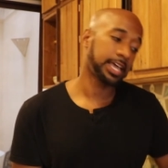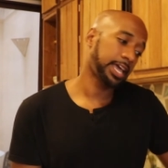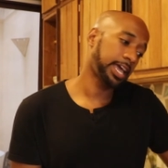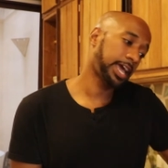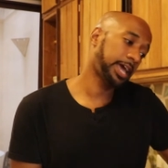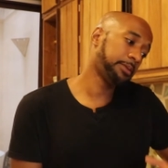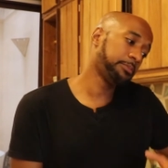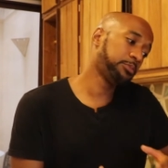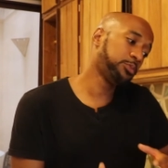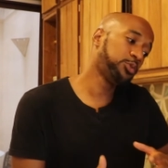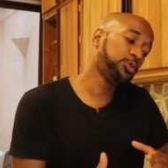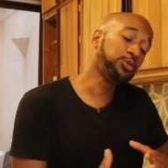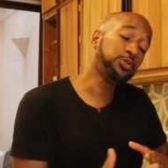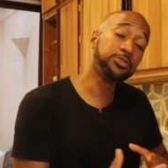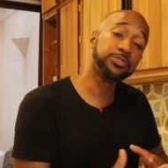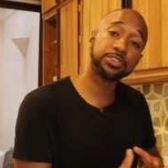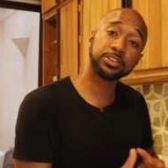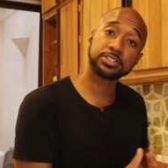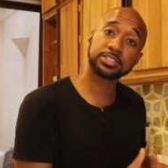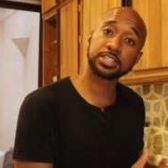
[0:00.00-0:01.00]
and
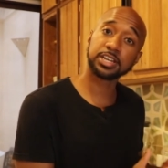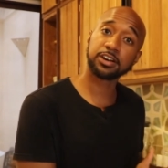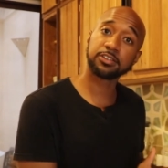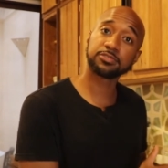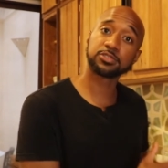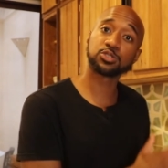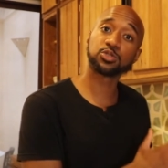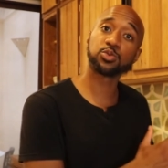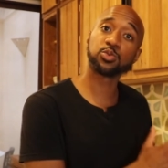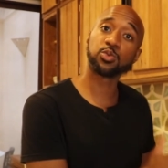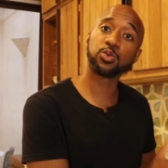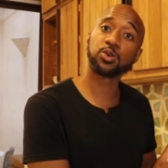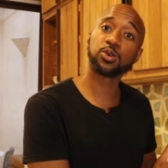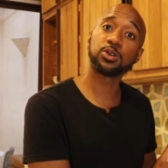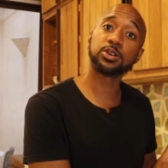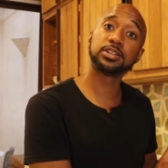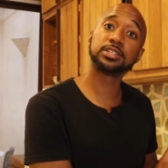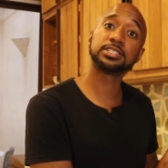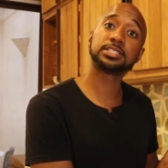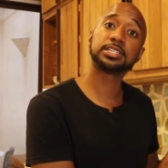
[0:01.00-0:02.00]
move yourself
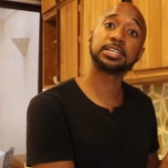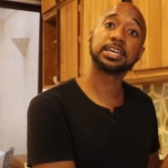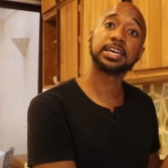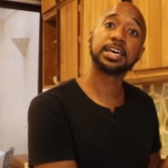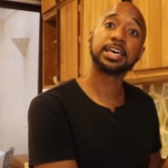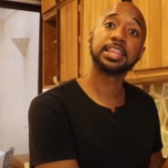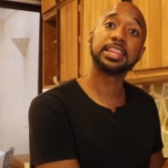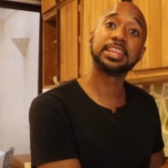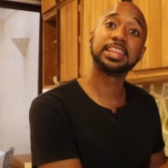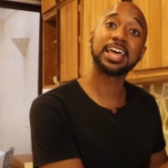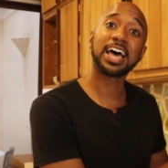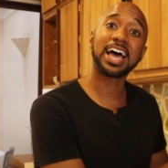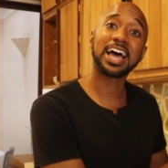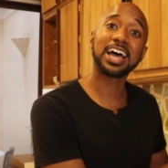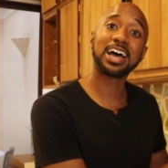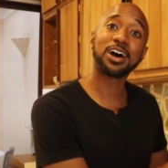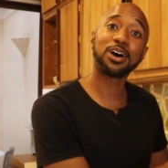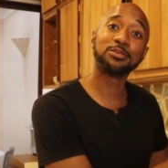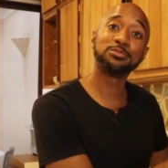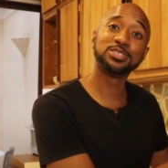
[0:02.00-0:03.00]
towards
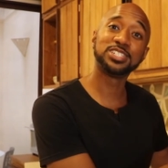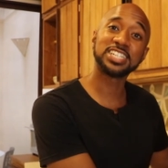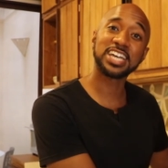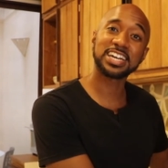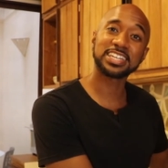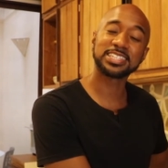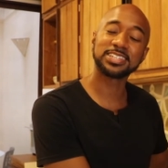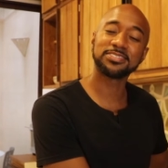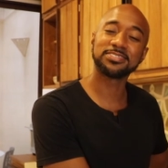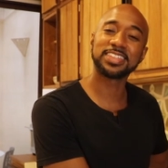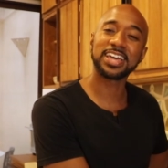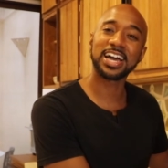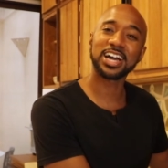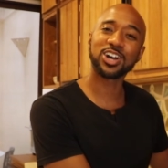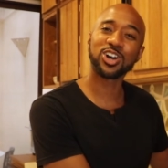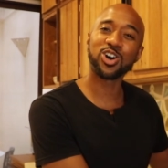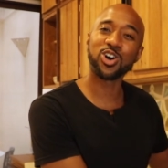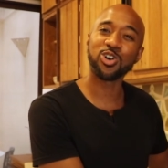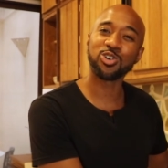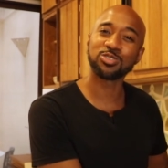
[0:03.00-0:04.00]
that objective,
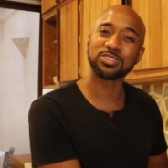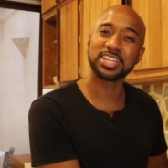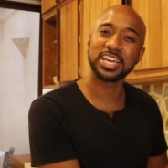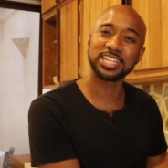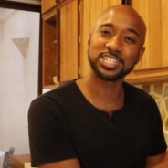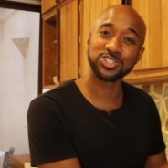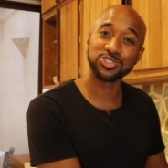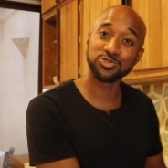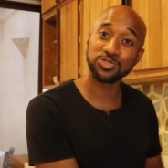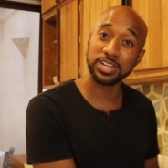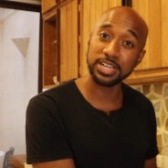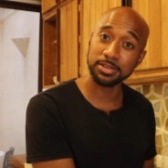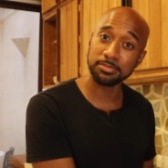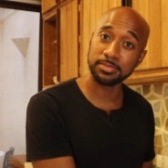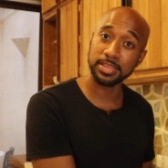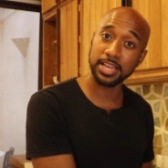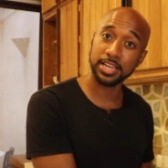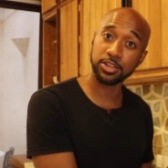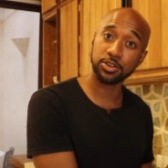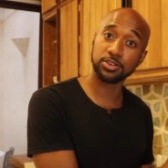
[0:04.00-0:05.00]
that goal, that dream
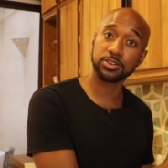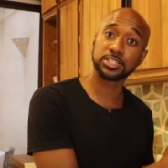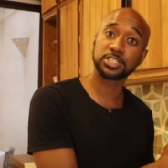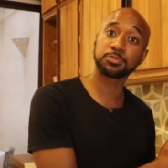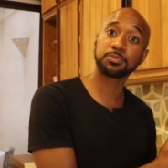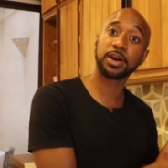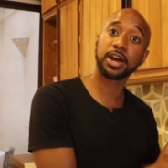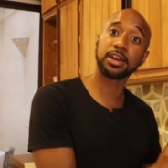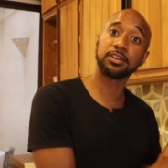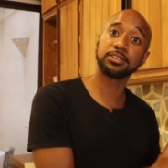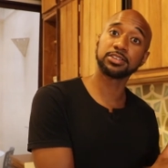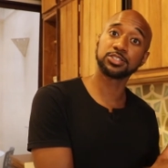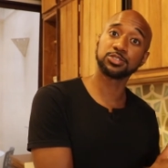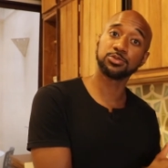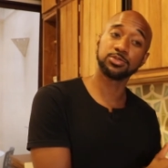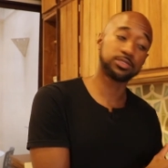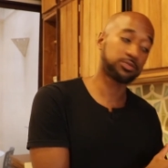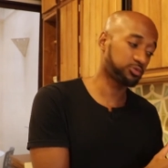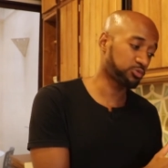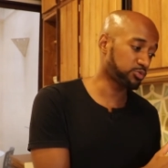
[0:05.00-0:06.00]
that you're aspiring to,
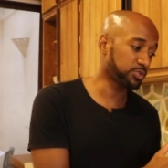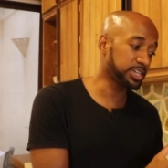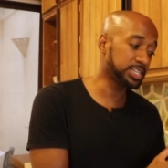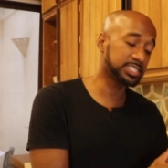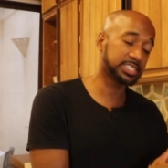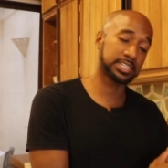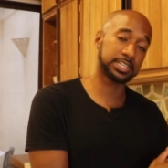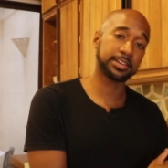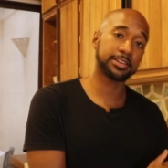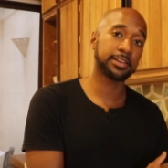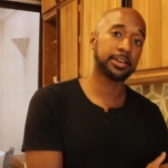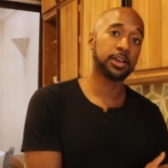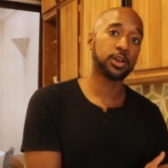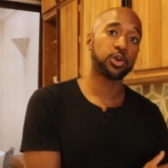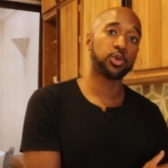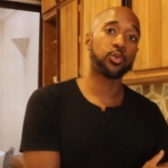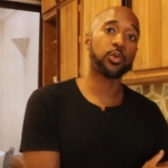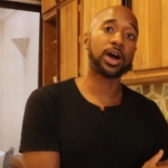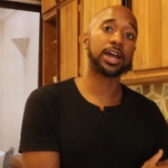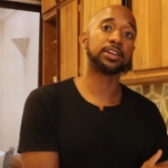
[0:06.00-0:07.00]
the reason
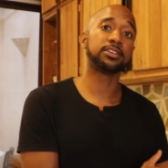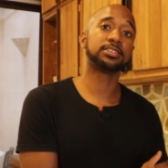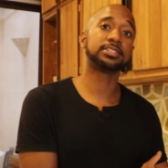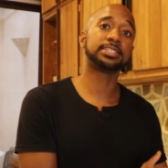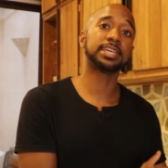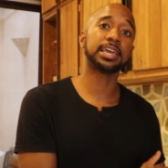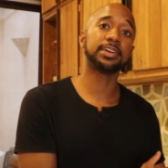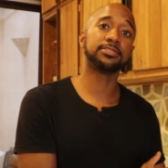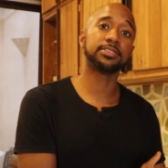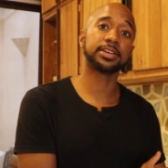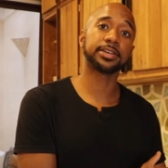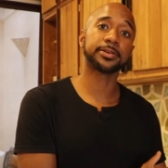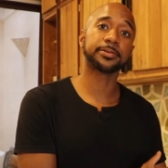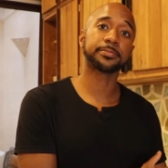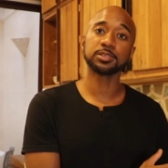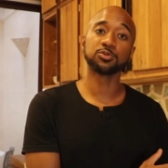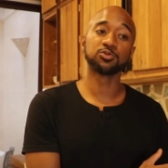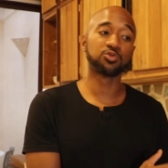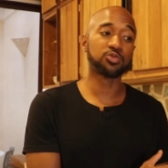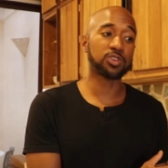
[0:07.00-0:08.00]
why you're saving.
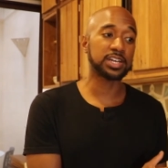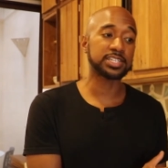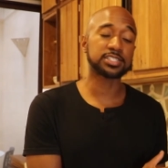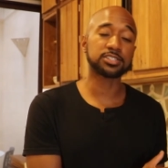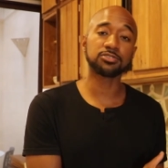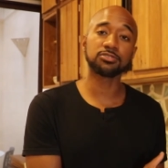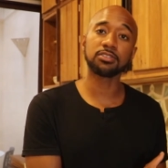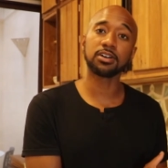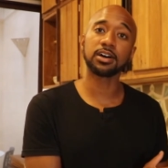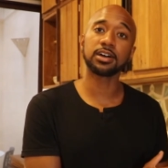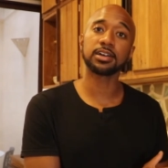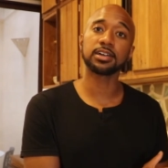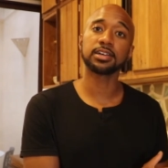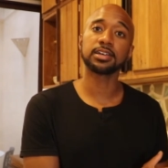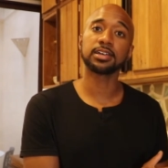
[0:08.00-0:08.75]
Restaurant